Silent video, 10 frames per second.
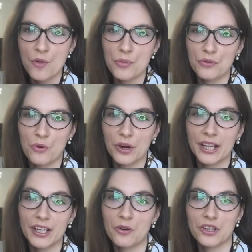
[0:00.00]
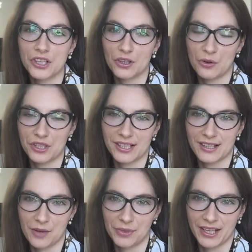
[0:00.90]
before he or she lodges an
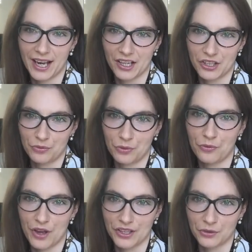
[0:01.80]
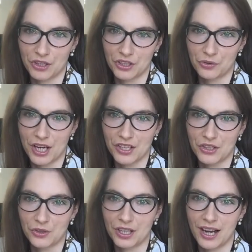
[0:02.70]
application for first registration
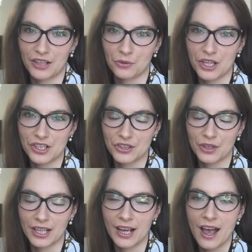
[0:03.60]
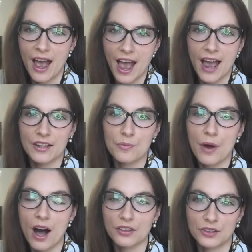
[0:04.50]
to the Land Registry. And in
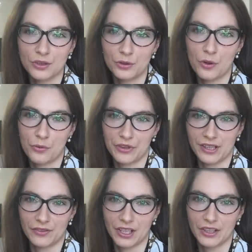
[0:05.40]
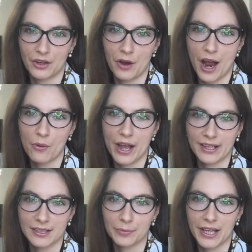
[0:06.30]
part two of this video, I will
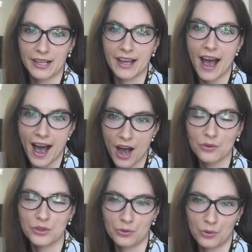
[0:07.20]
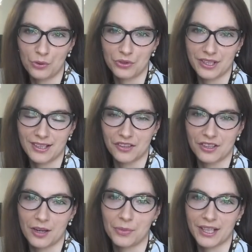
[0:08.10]
explain how to lodge such an
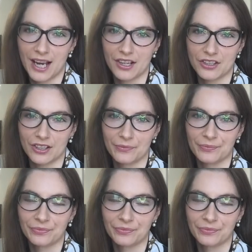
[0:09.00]
application.